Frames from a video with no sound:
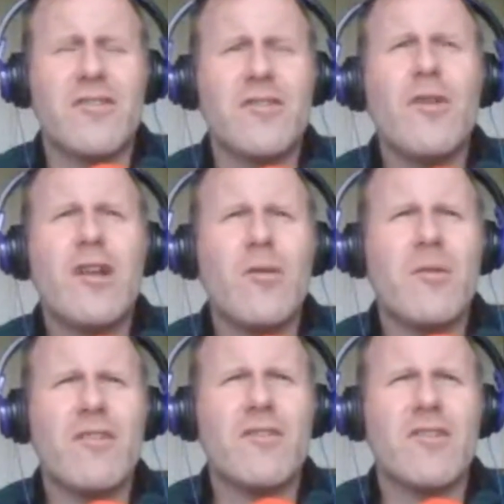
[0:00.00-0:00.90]
It's the only
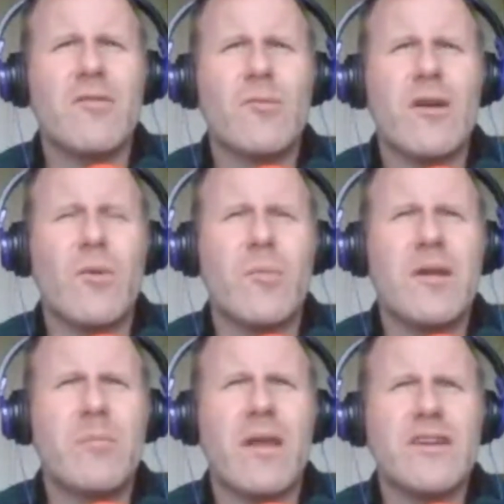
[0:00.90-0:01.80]
club I've ever seen where
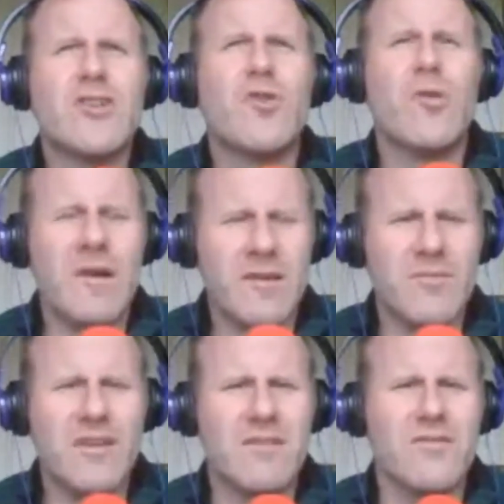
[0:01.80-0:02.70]
people actually go by
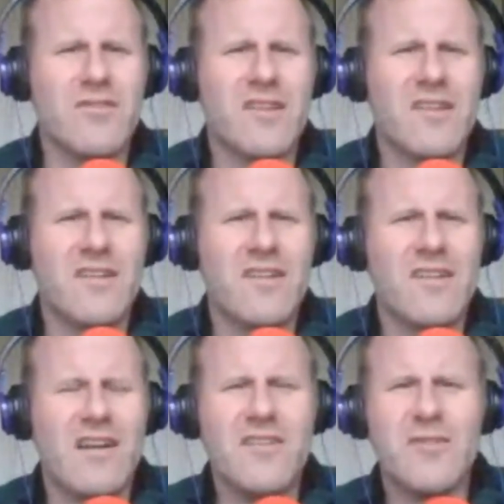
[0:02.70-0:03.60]
themselves.
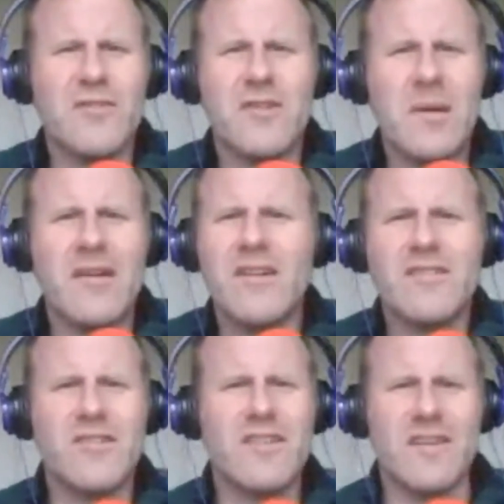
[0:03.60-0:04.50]
I don't know, was it a
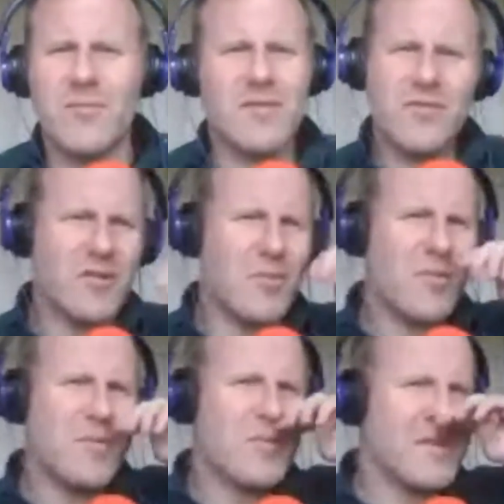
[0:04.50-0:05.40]
Parnell Street thing, but there was a
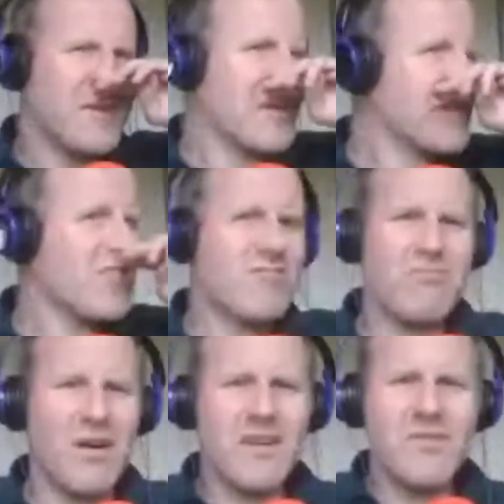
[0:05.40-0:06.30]
couple of people in there
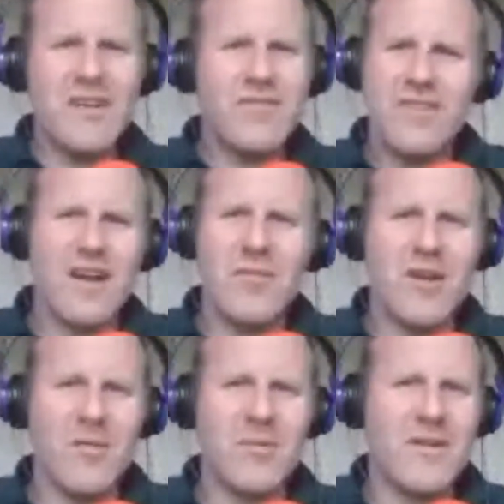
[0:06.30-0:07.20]
just by themselves at the
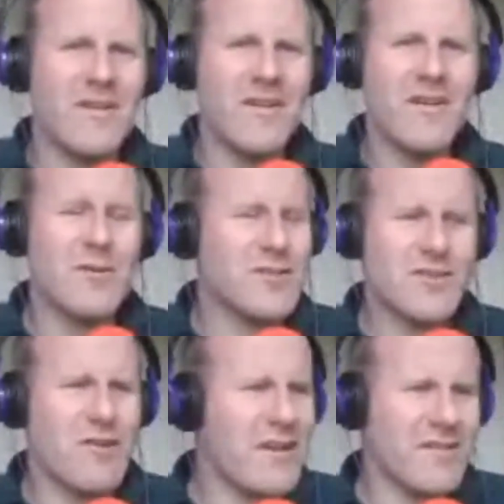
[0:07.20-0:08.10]
comedy club, which
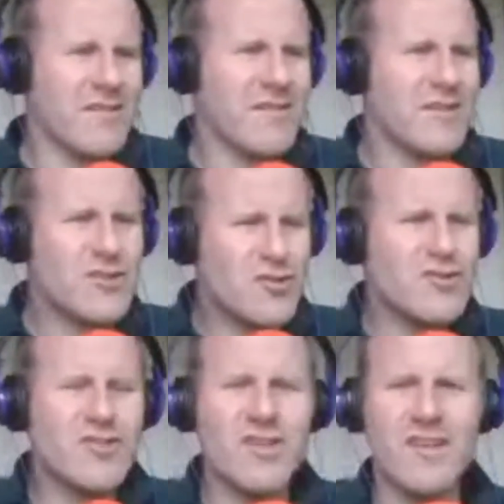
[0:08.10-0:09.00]
is grand. It's
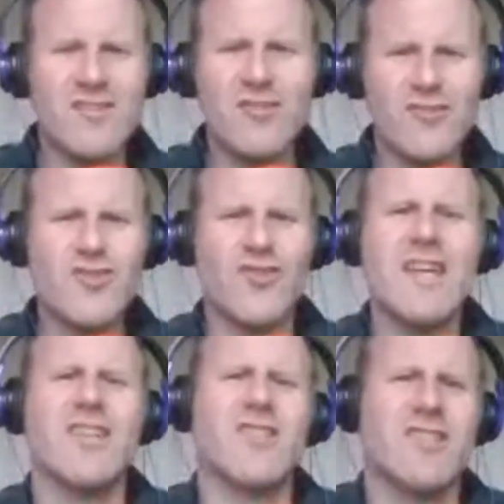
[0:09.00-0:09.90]
just
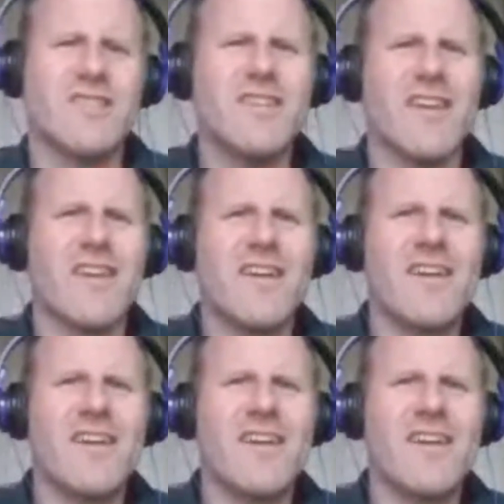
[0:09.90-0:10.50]
strange to see it.